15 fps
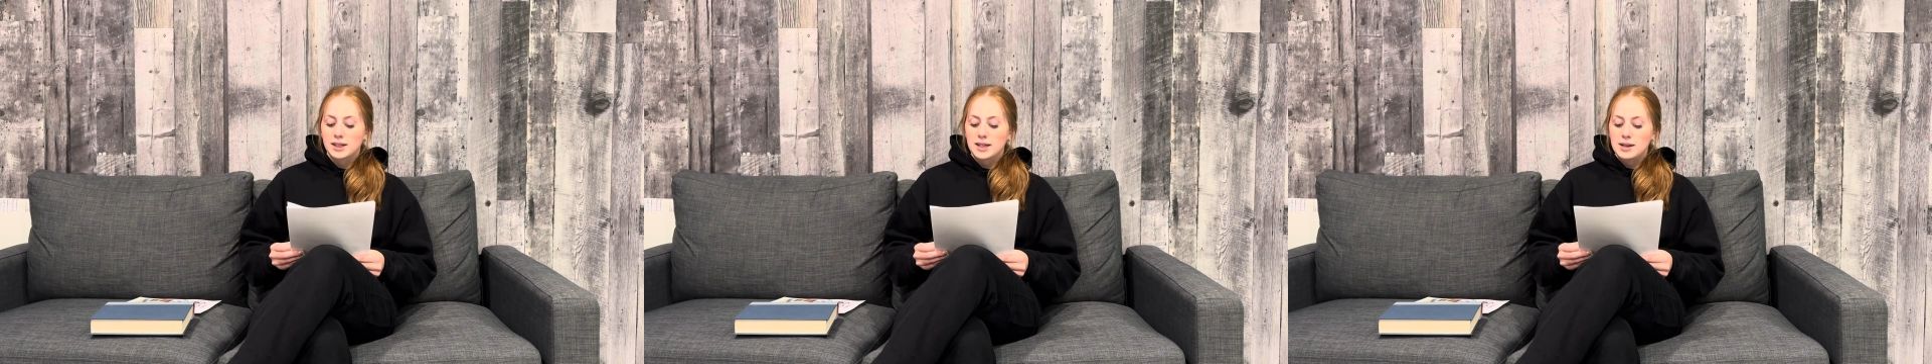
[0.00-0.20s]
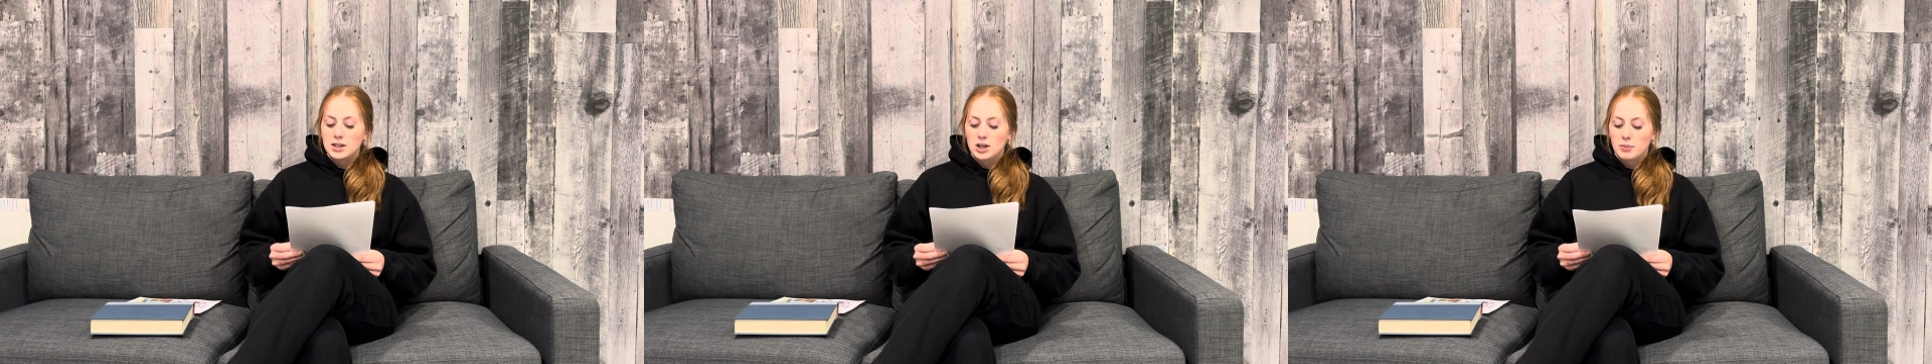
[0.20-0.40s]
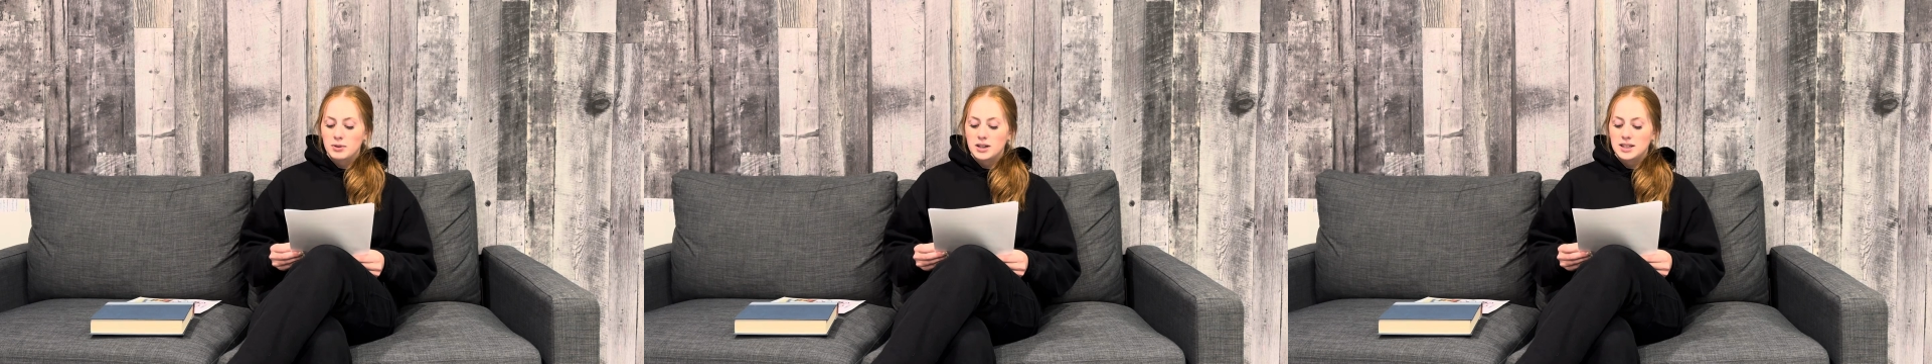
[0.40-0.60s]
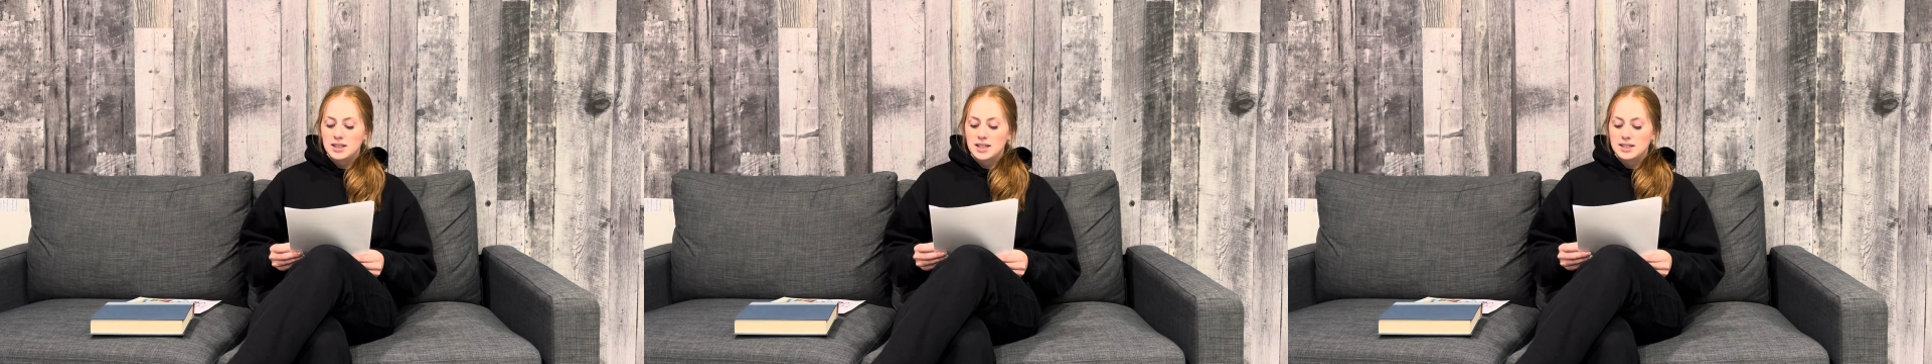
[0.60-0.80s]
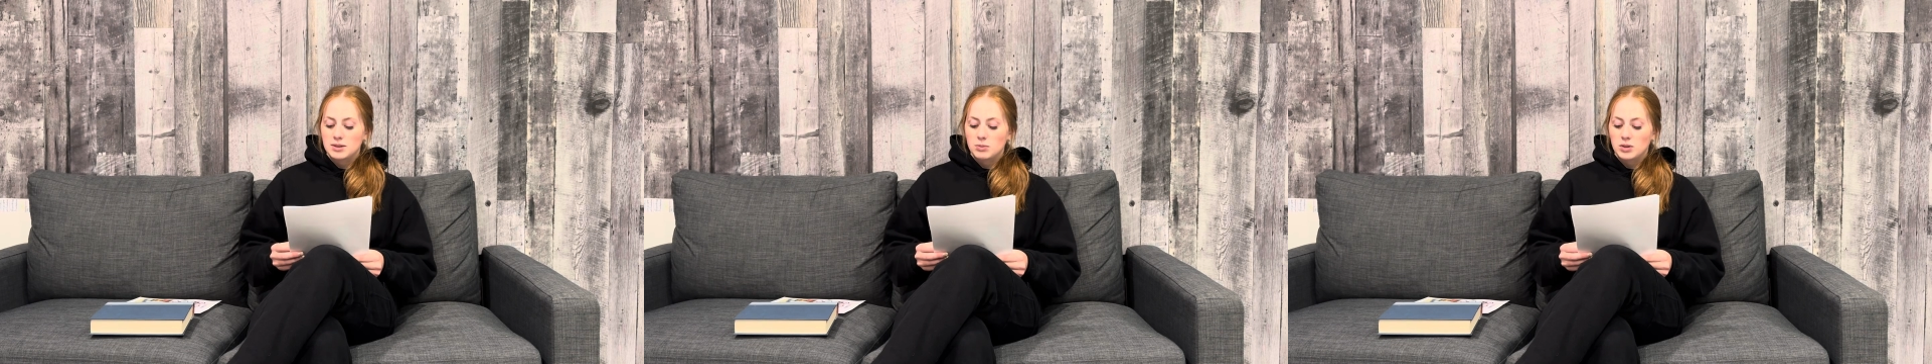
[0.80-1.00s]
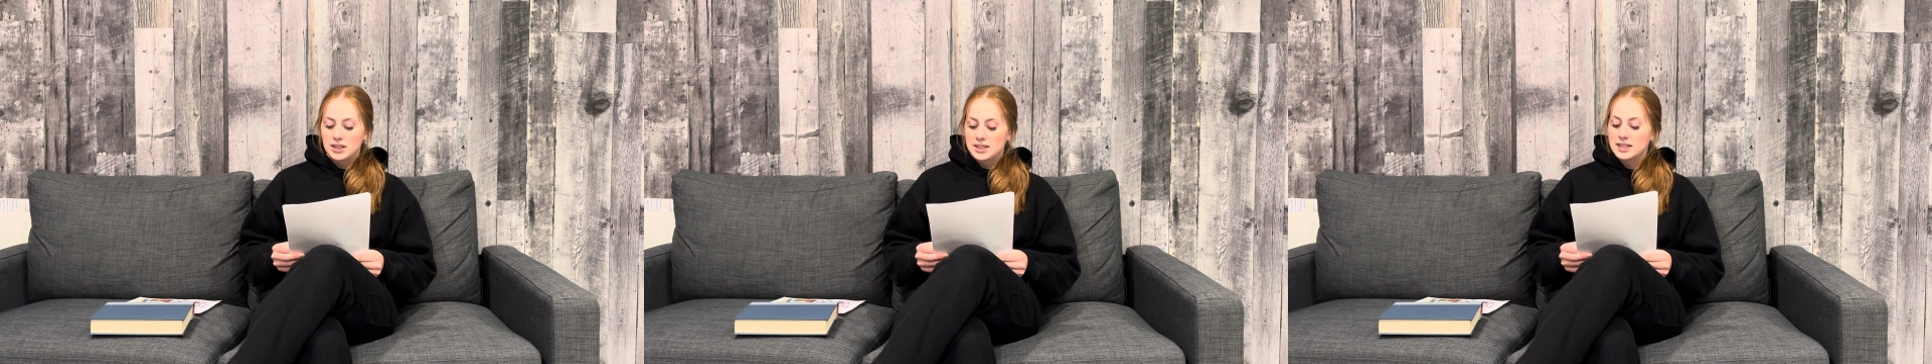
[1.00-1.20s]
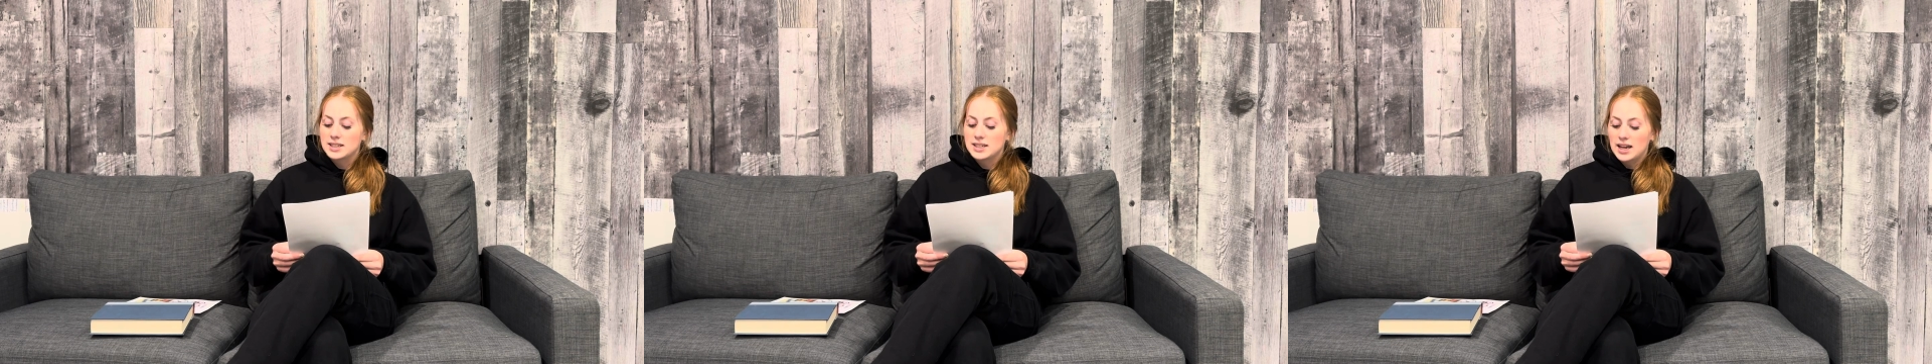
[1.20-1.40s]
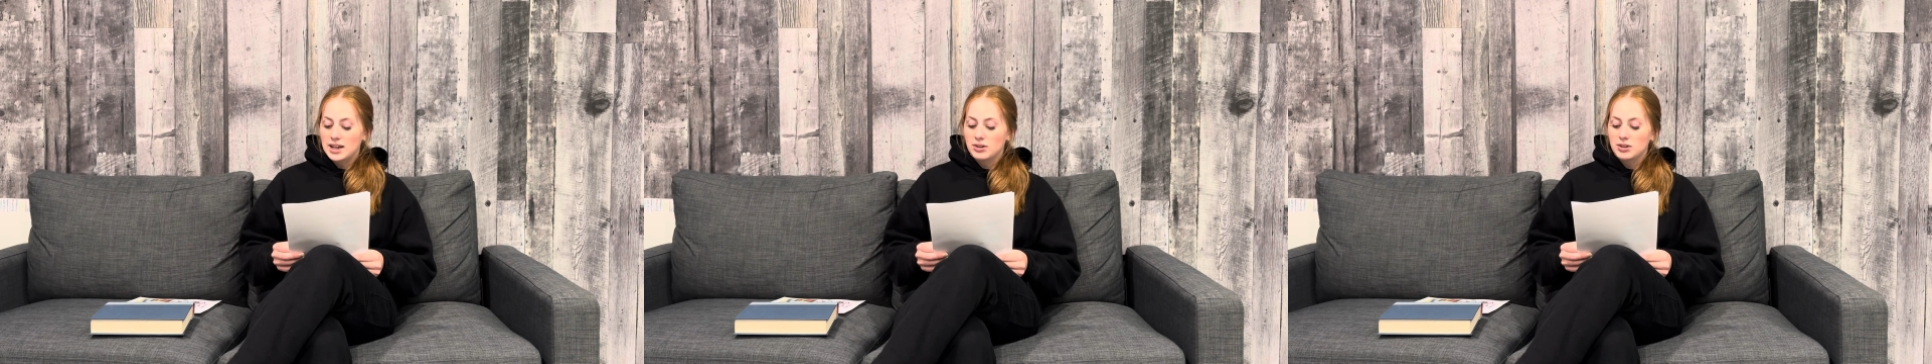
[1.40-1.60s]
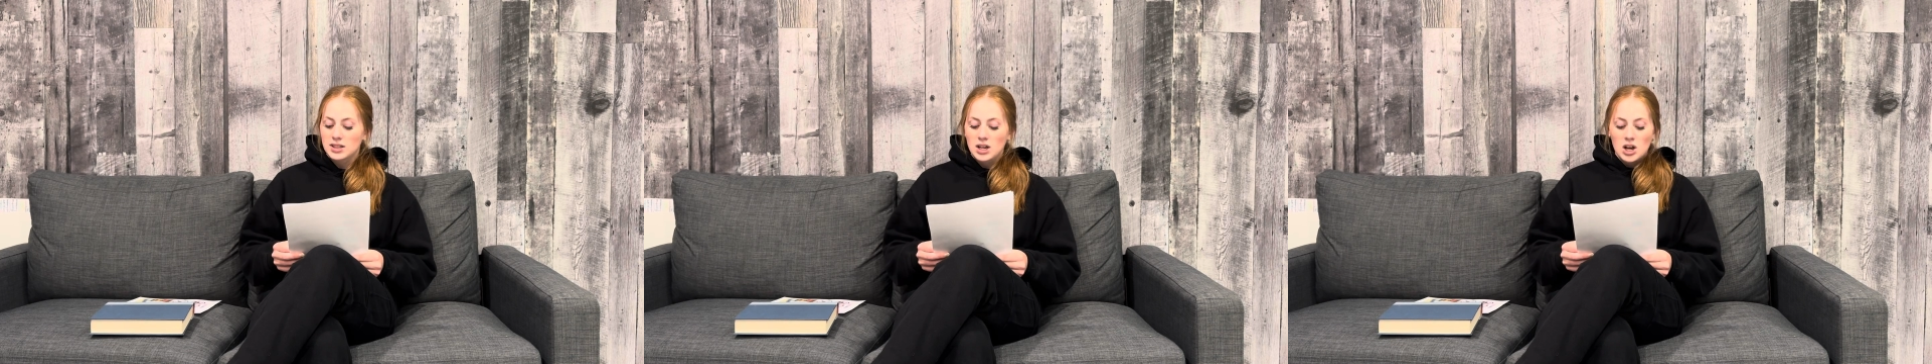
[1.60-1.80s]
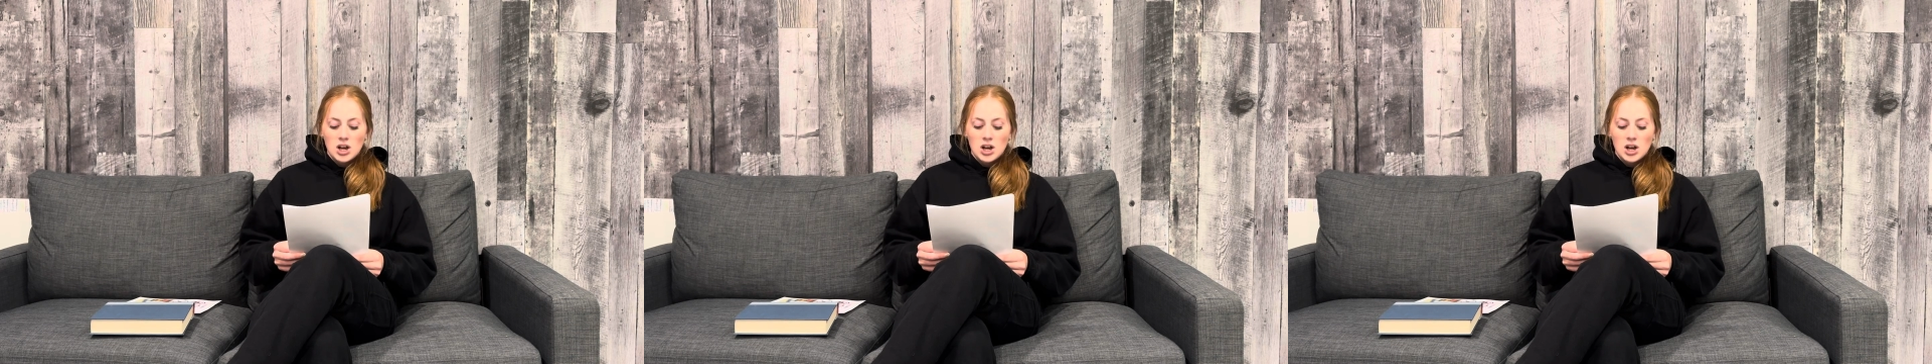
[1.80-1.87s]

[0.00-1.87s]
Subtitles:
interpreted what this entitles,